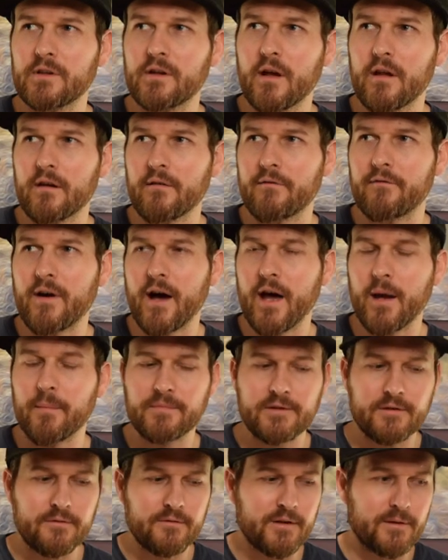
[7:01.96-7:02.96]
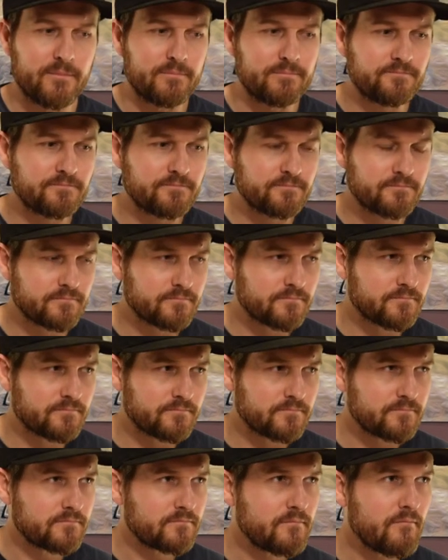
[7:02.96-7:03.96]
kind of vibe to it,
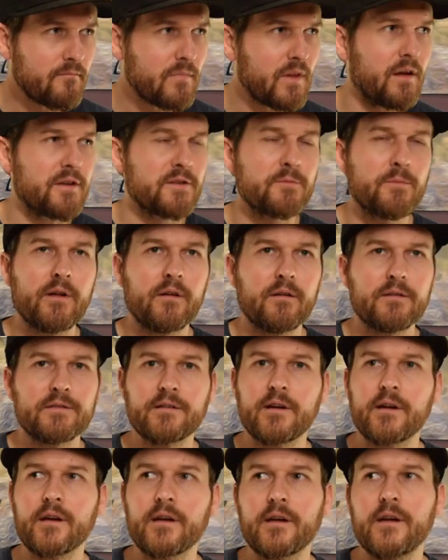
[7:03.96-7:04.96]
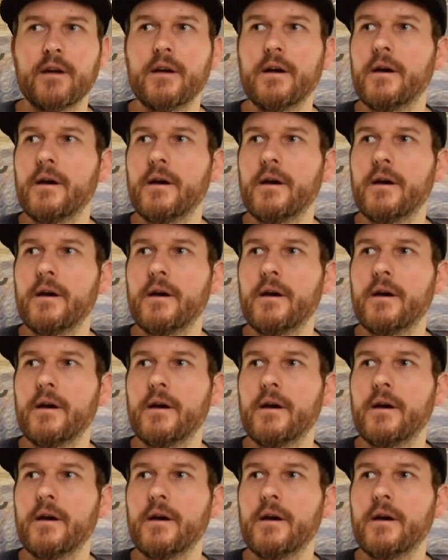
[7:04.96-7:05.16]
as well as like,